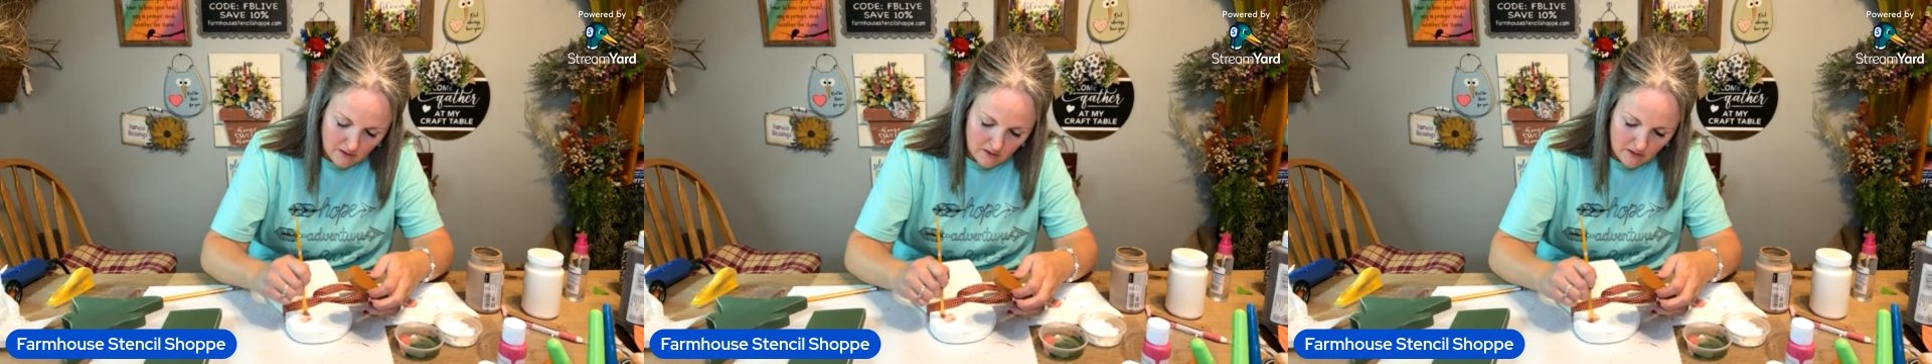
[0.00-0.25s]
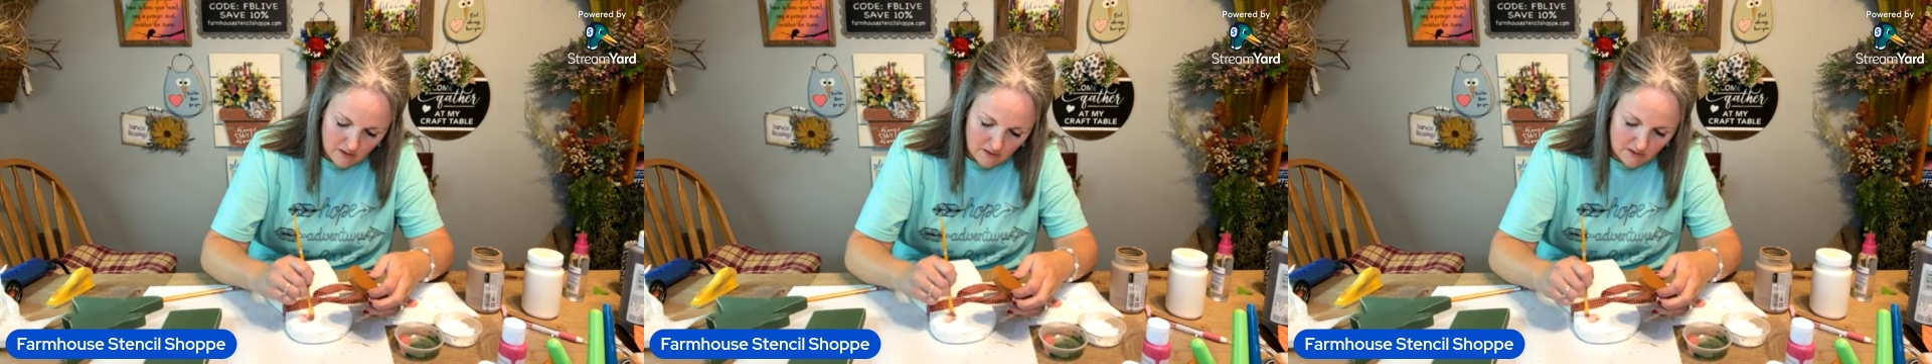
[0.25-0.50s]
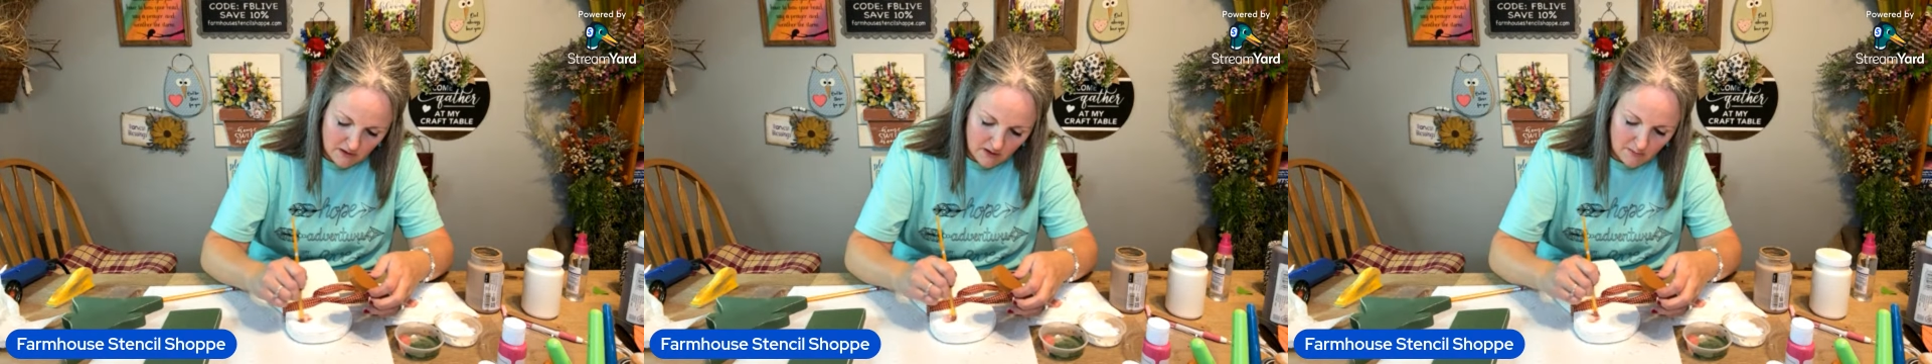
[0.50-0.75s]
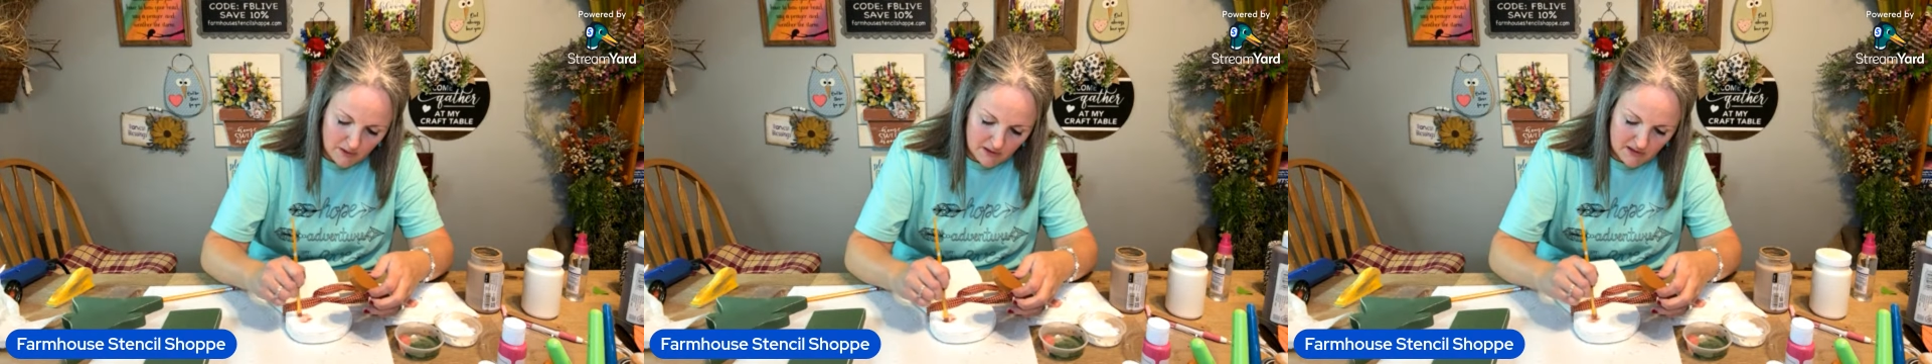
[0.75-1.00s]
He's got a
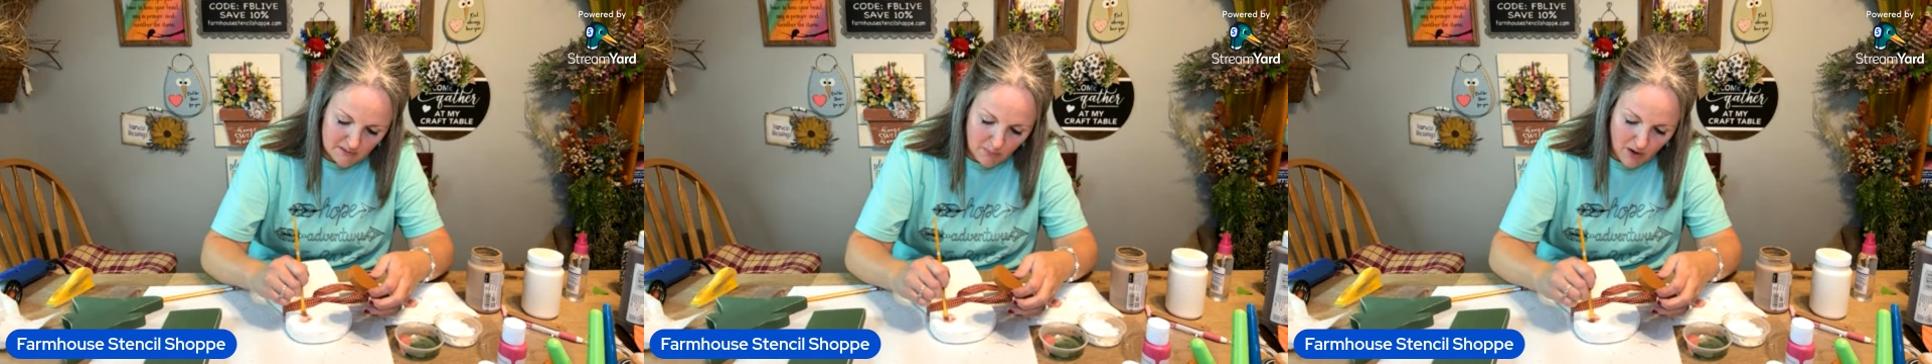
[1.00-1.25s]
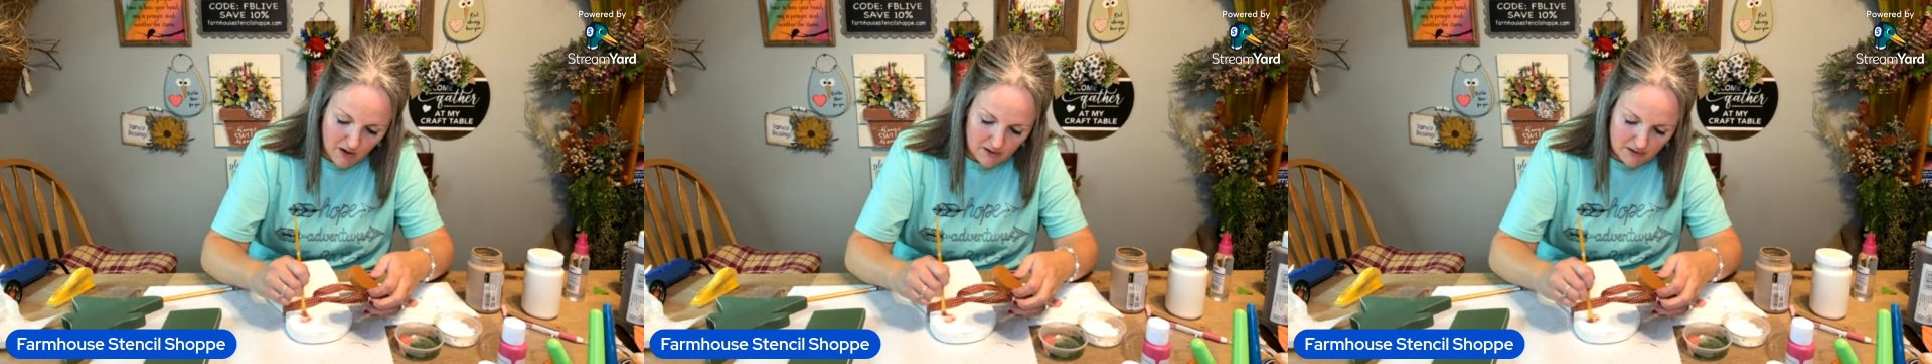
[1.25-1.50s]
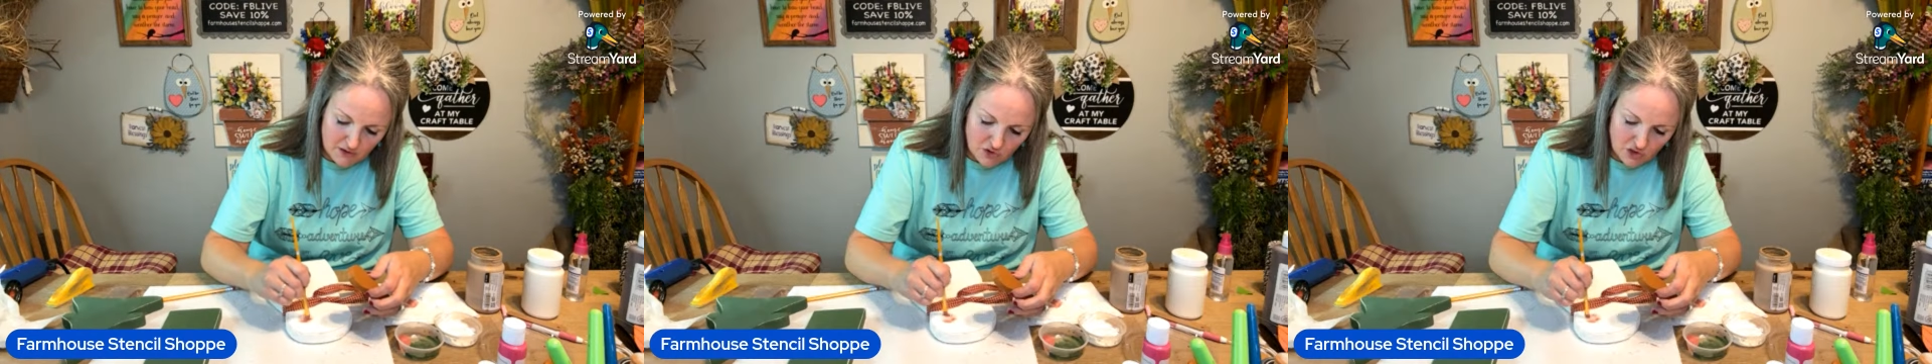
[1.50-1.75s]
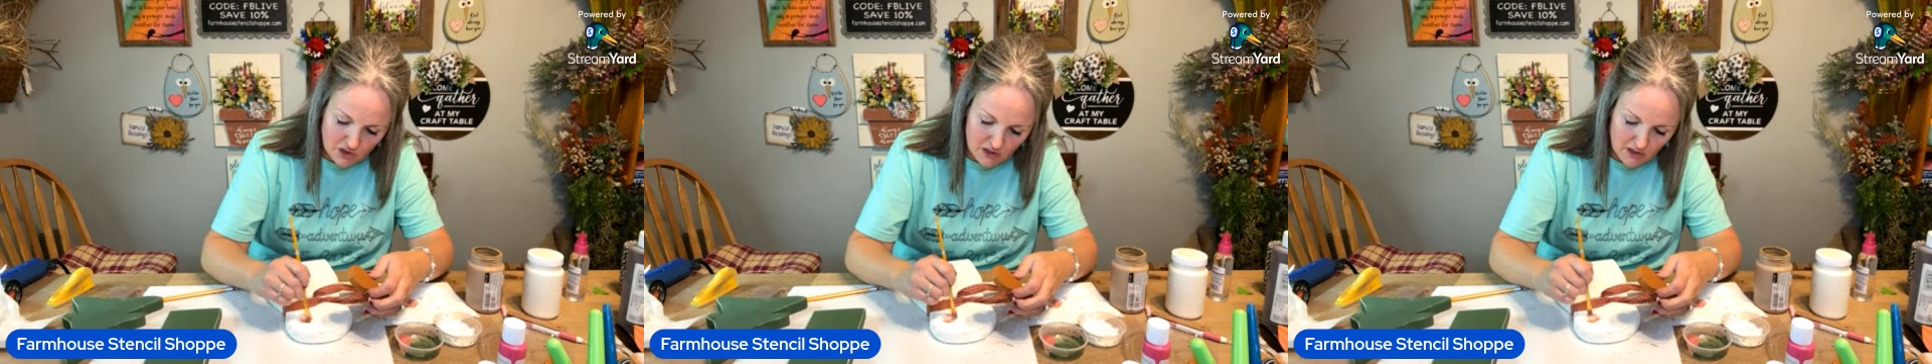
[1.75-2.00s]
big spot in his
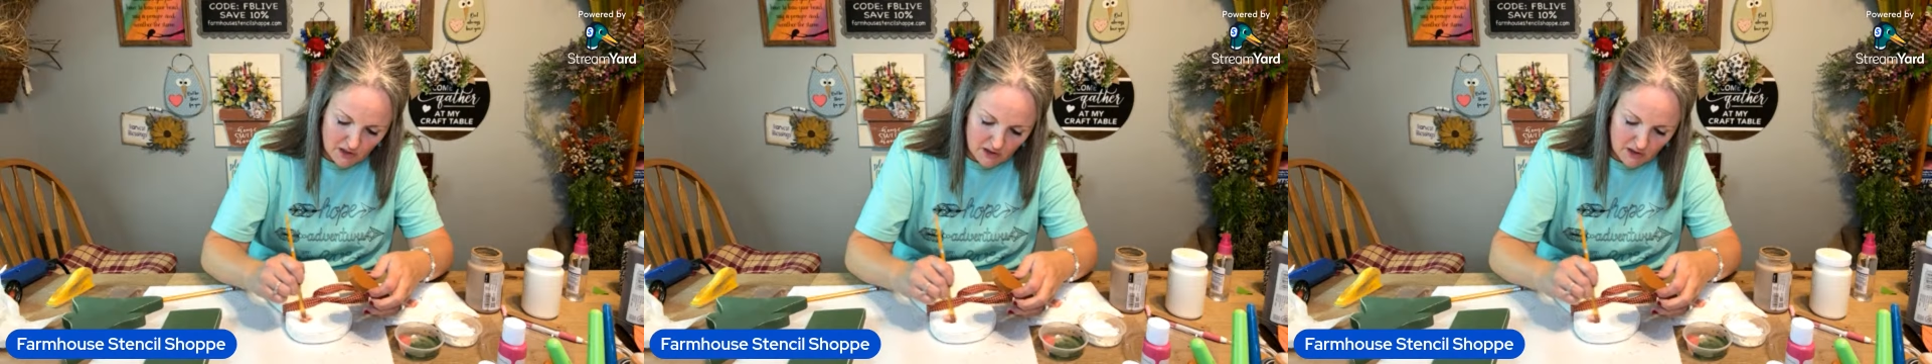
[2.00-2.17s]
cheek.